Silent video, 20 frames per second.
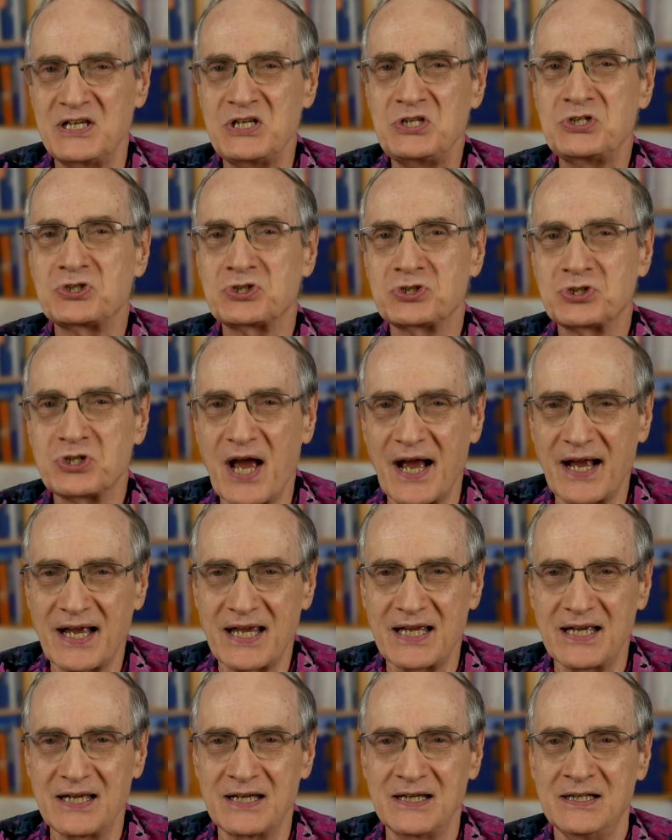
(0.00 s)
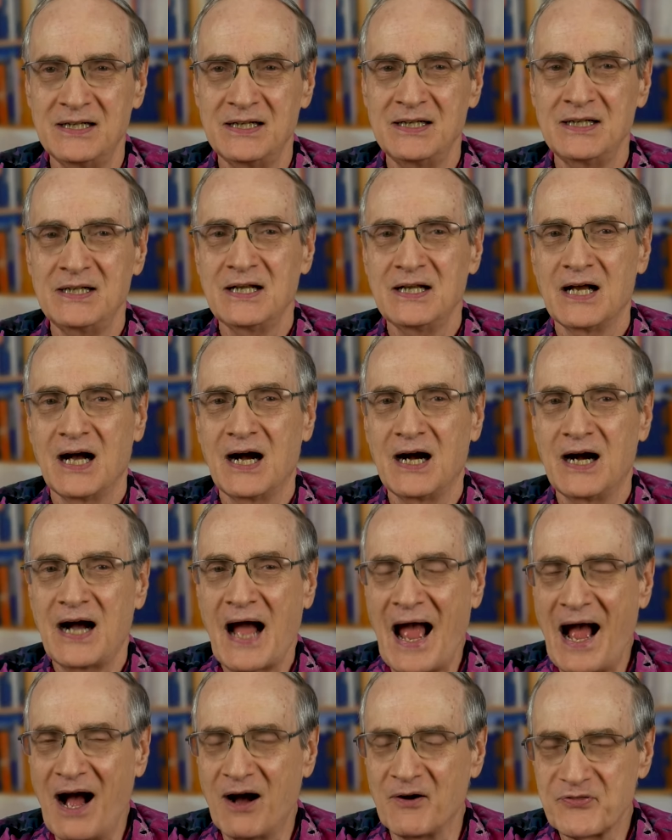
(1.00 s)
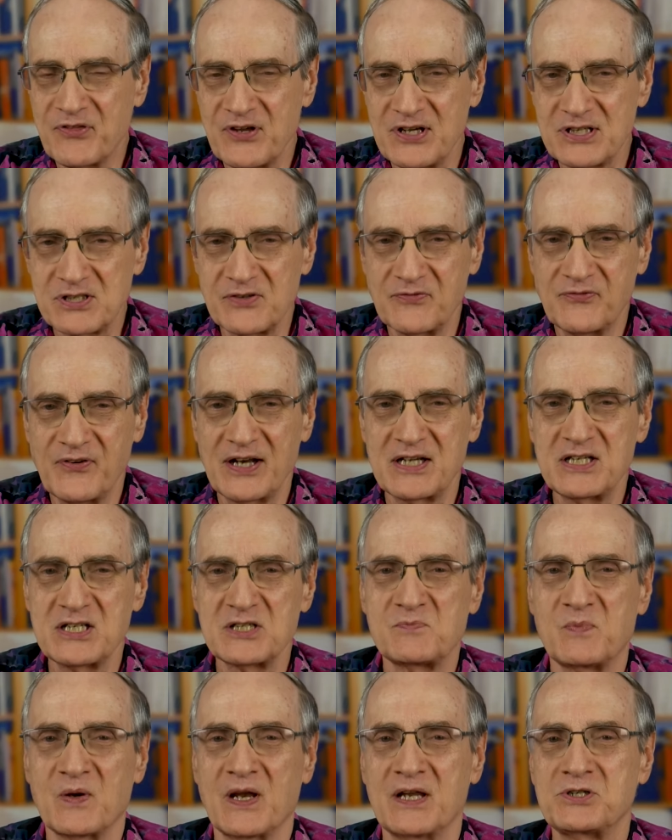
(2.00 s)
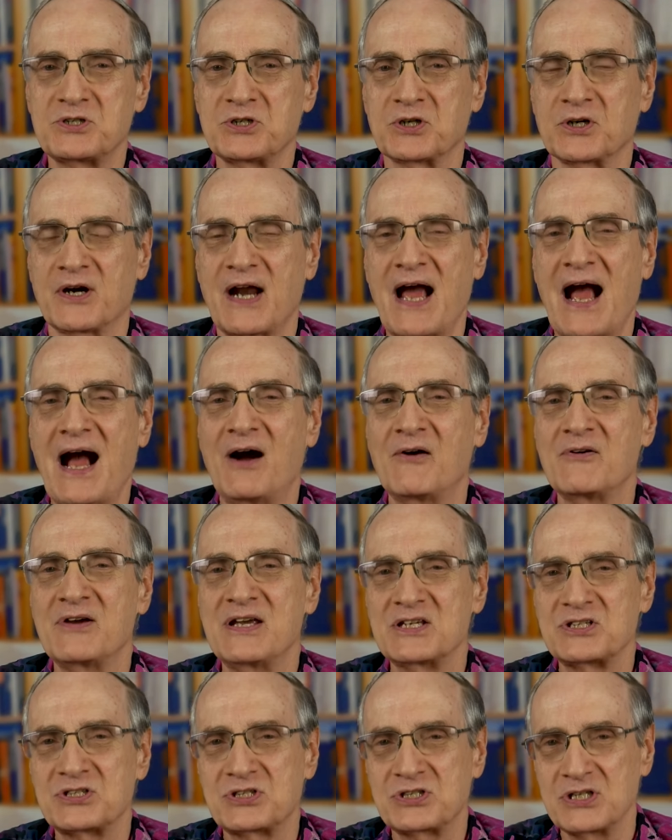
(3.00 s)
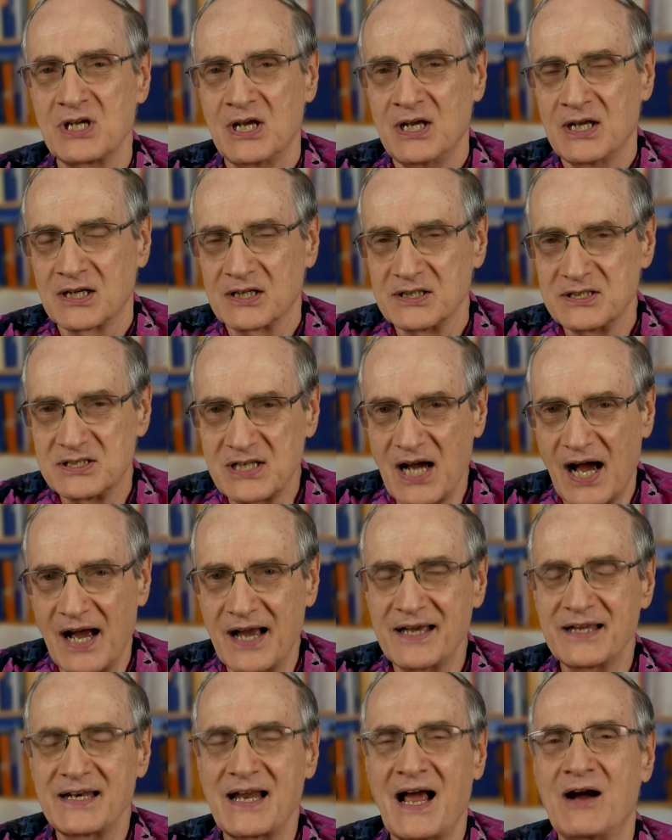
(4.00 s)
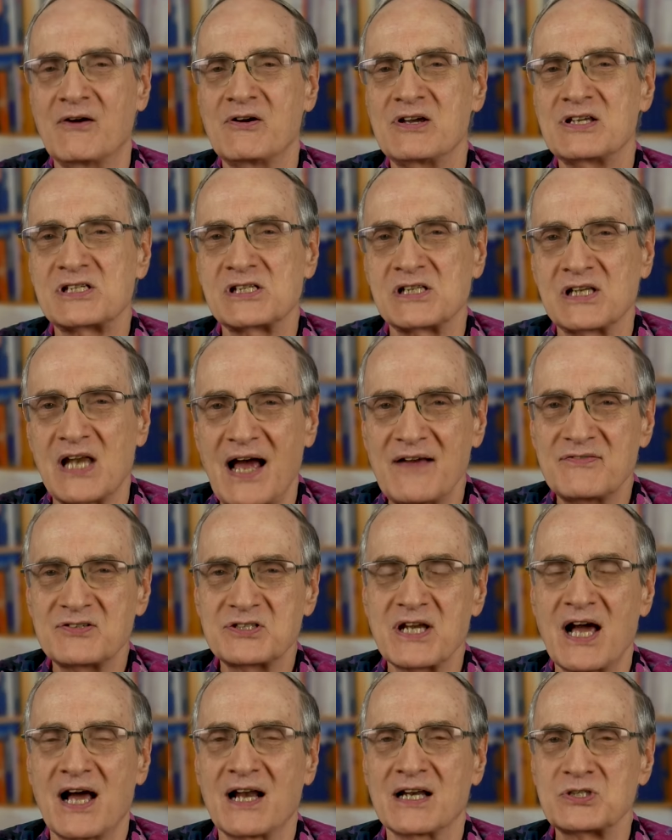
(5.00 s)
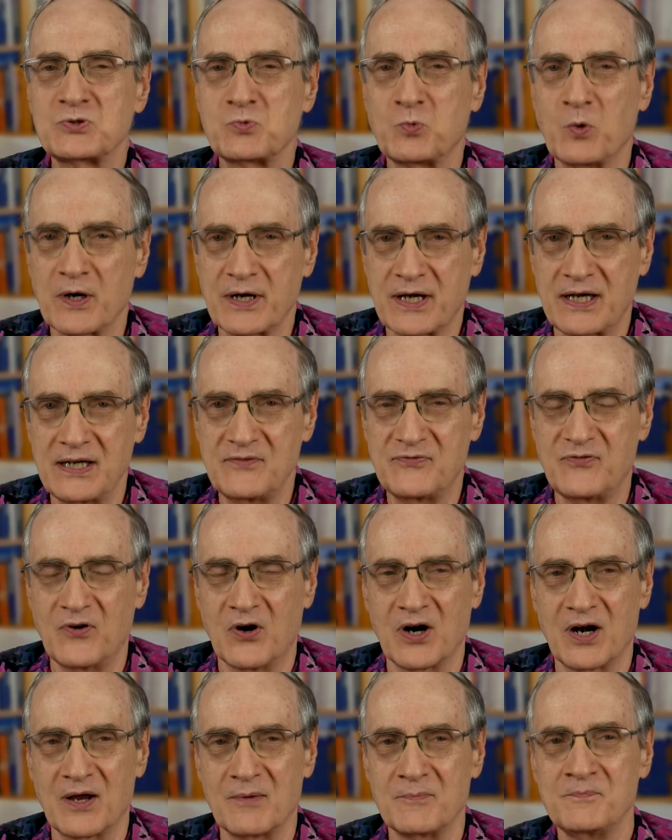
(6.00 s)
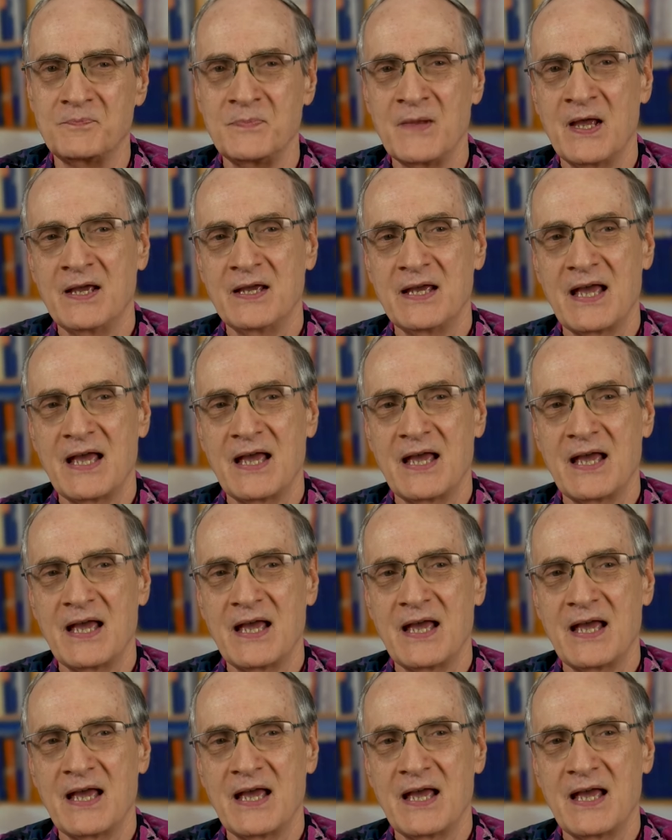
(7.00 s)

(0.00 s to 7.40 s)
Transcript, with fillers: He's checking uh, how things affect his blood sugar, how his diet, how his lifestyle is working for him.